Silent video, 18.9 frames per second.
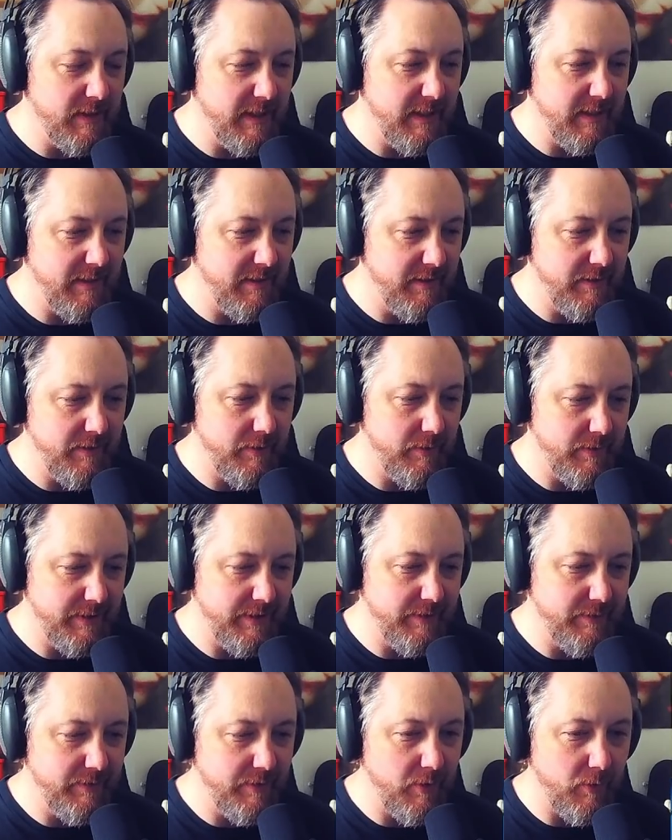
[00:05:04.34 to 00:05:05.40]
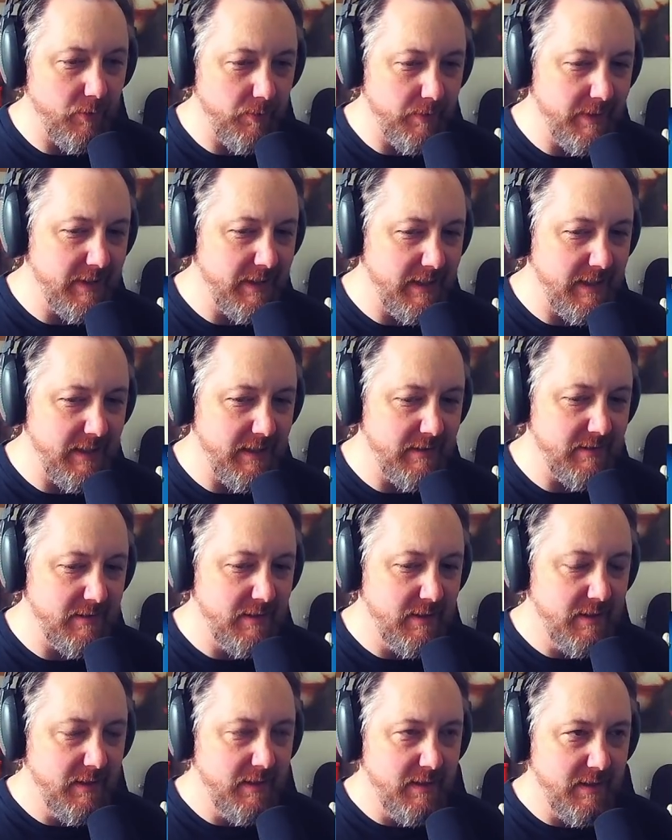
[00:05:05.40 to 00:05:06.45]
can do and you don't realize
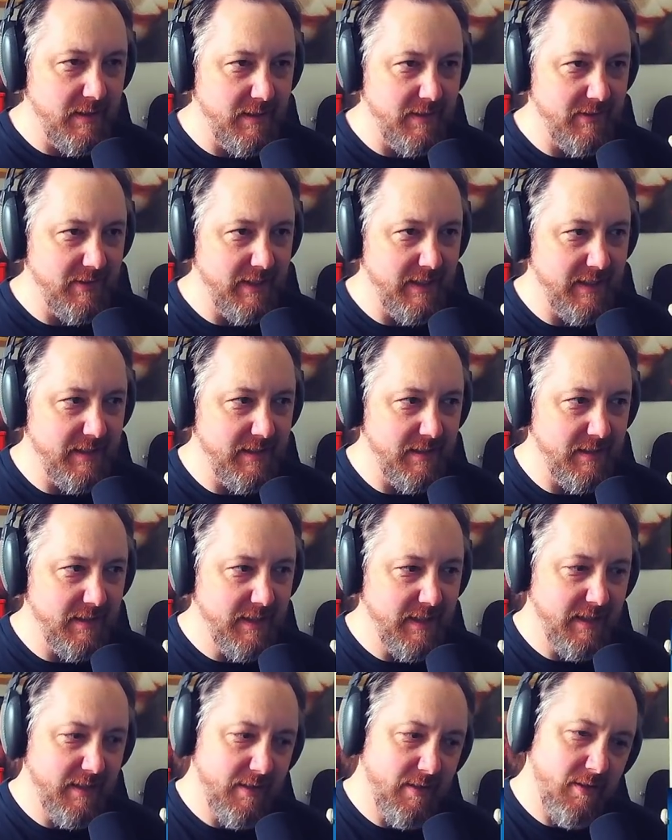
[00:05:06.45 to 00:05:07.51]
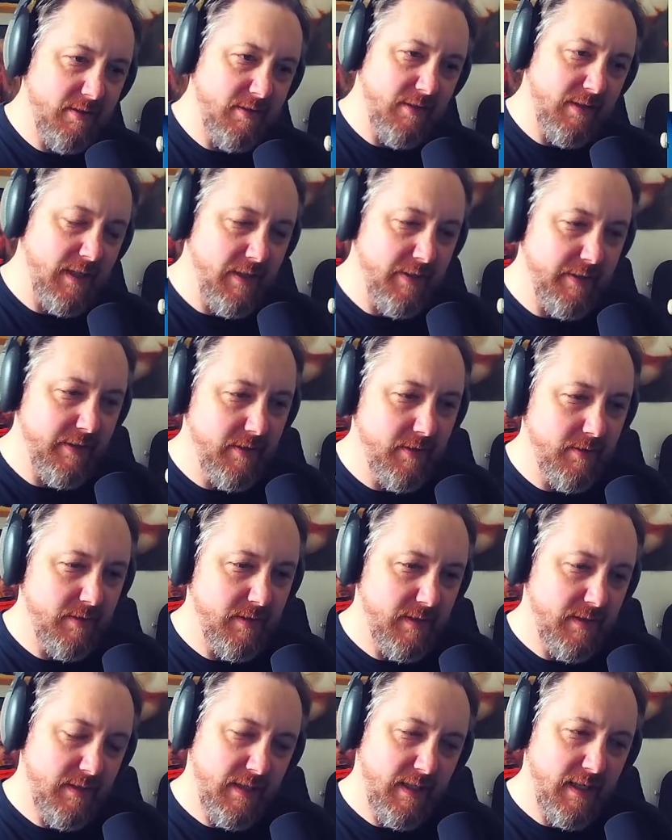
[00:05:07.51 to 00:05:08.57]
is they can alter how you
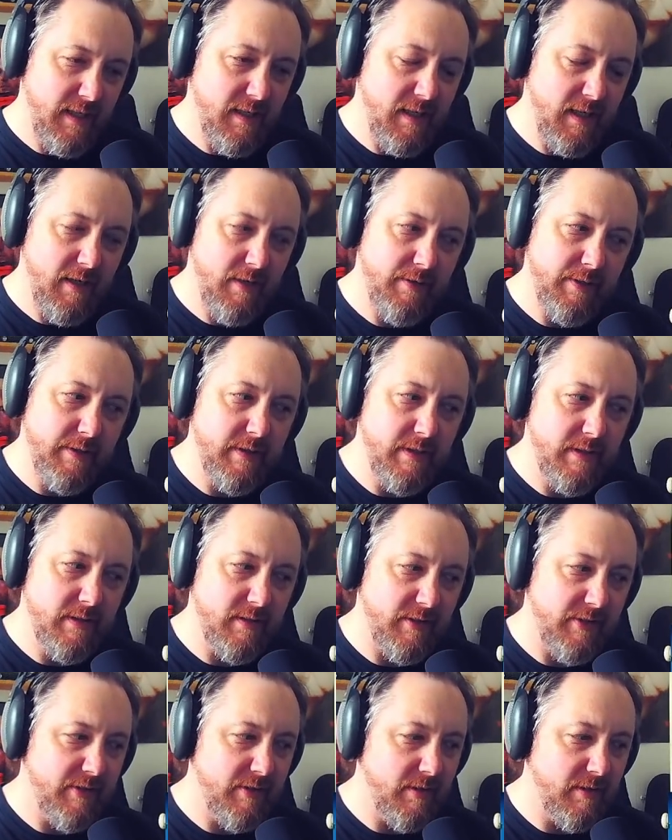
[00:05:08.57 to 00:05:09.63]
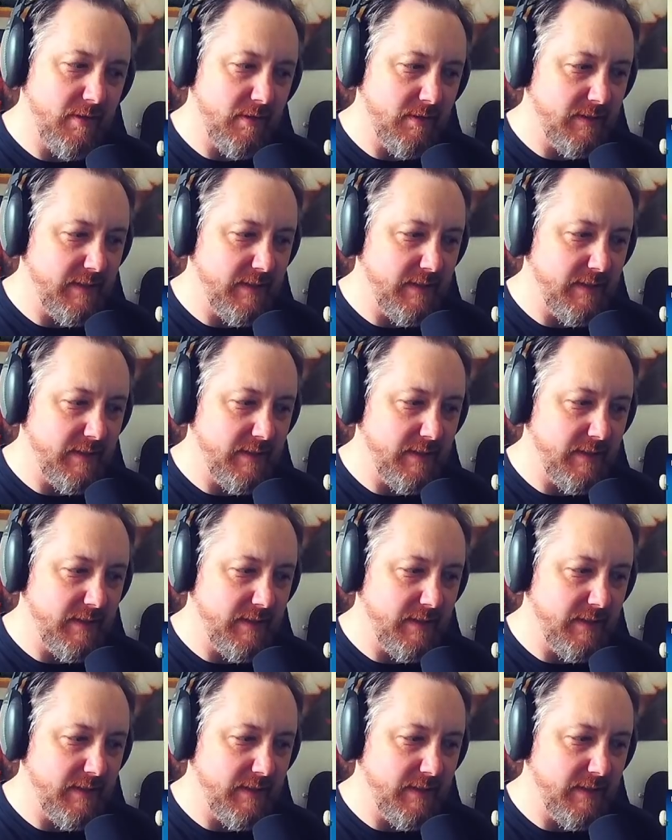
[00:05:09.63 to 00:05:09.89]
hear a song.